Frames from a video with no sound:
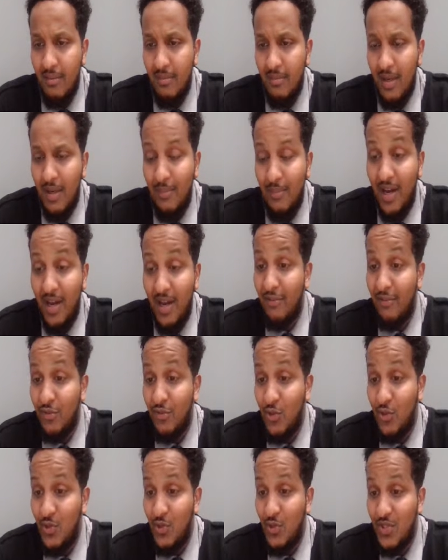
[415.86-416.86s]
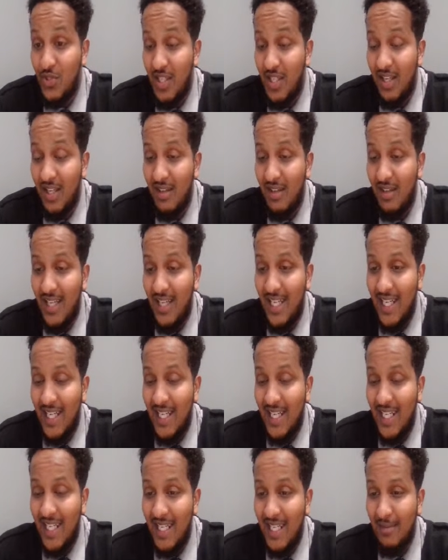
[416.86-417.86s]
might have used it
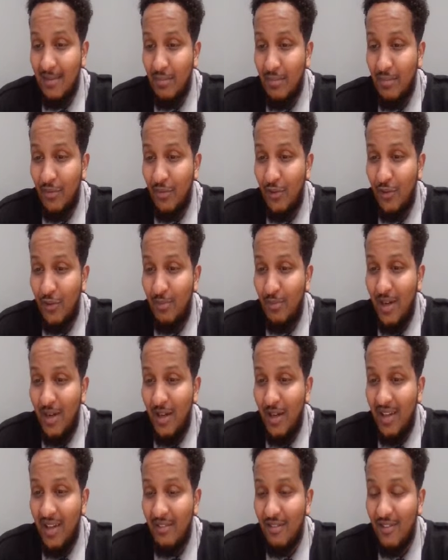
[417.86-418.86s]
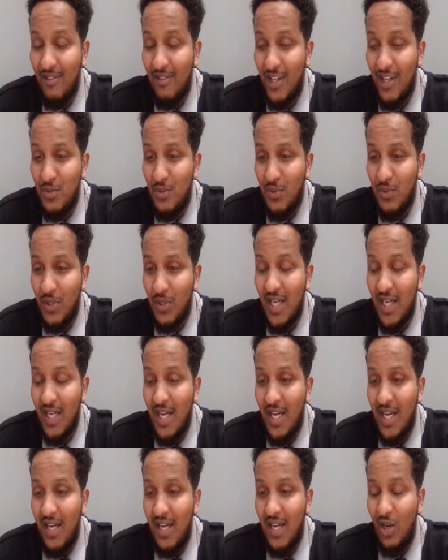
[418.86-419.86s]
before my Facebook,
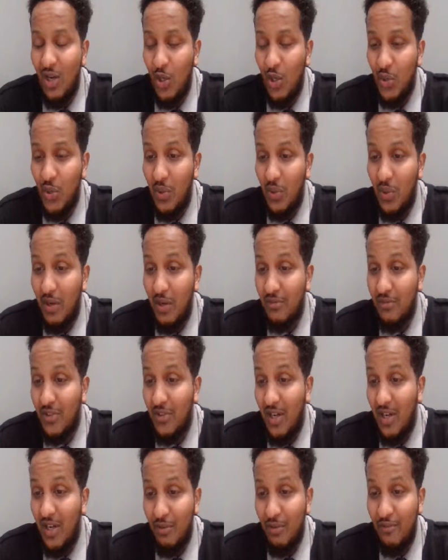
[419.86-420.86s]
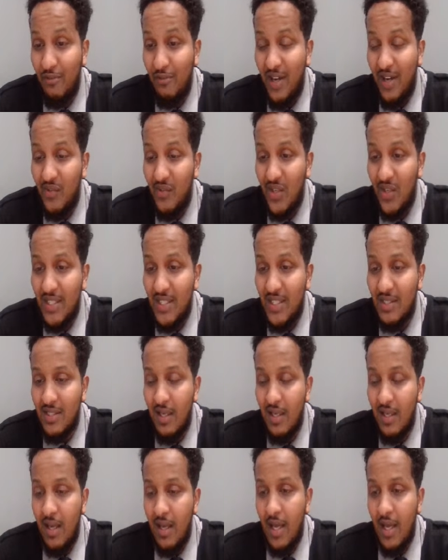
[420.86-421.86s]
although I've got it for 5
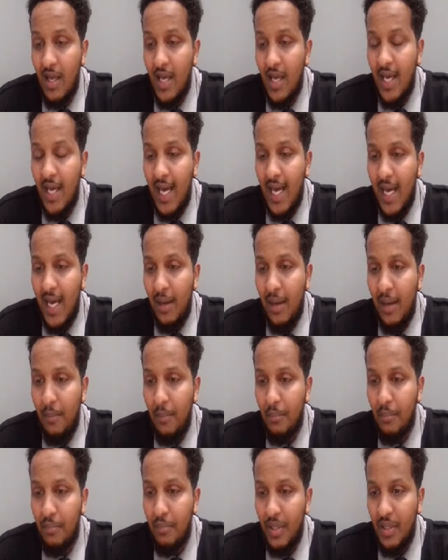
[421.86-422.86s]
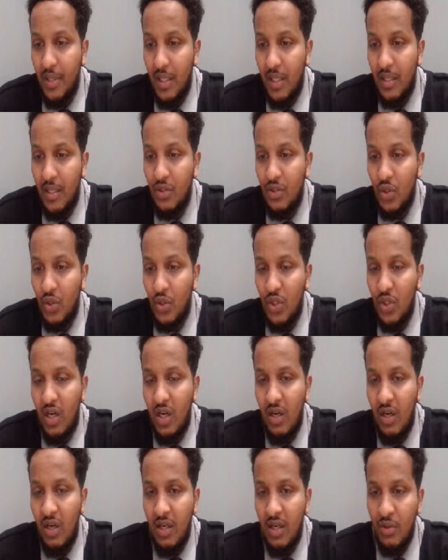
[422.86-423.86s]
years. But you
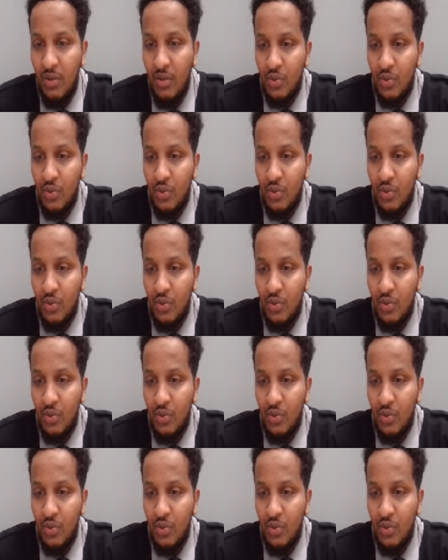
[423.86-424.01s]
gotta do